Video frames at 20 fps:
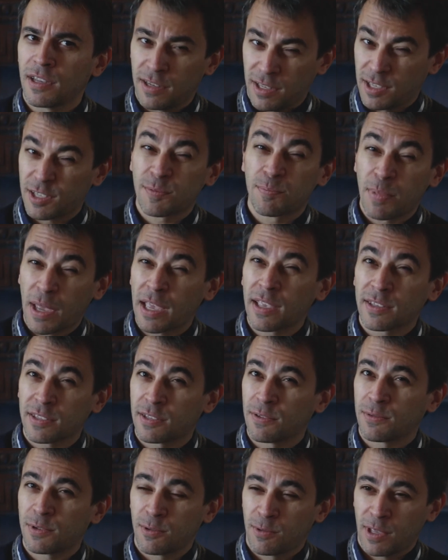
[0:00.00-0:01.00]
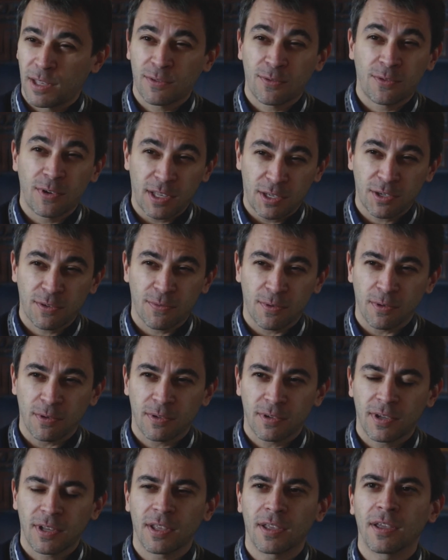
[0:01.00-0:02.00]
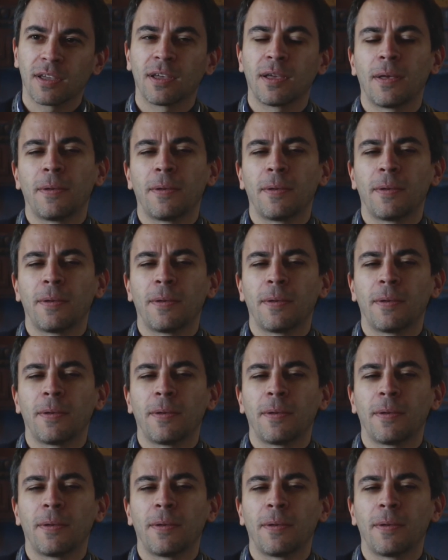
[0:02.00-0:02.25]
expensive to get fresh food here.